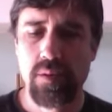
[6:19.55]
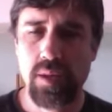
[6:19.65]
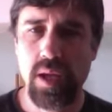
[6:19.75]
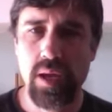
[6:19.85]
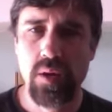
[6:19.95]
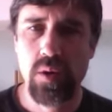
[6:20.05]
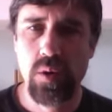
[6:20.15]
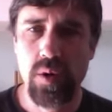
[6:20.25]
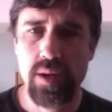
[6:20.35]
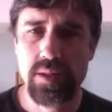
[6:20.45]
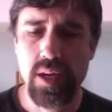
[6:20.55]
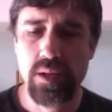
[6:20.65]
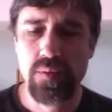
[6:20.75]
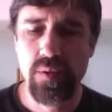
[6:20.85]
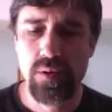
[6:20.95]
the Antichrist and
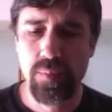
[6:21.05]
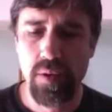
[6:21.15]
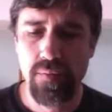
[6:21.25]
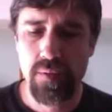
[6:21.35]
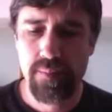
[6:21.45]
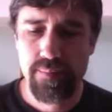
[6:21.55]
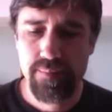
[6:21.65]
his false prophet.